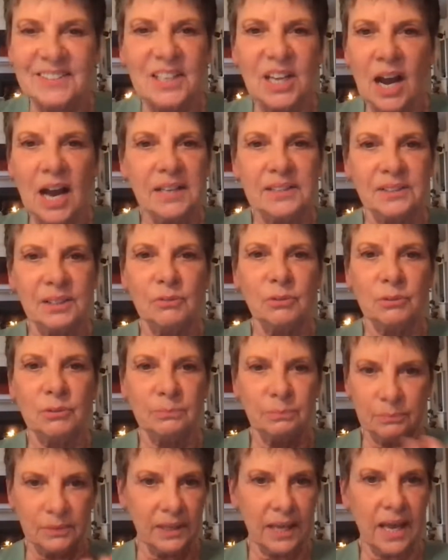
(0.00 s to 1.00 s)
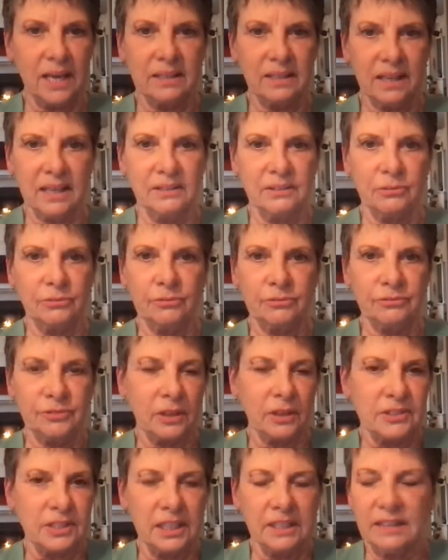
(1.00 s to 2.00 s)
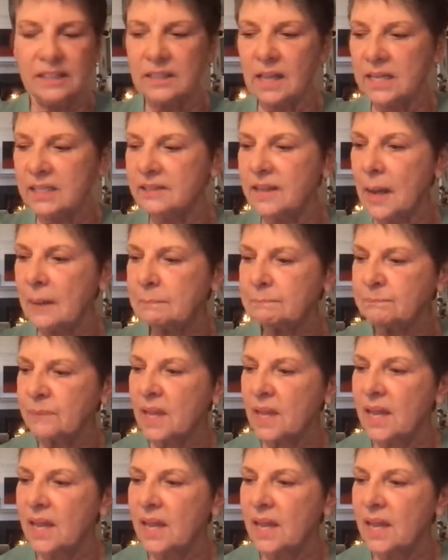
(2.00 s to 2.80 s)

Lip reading: Yeah, I had never had felt anything like that.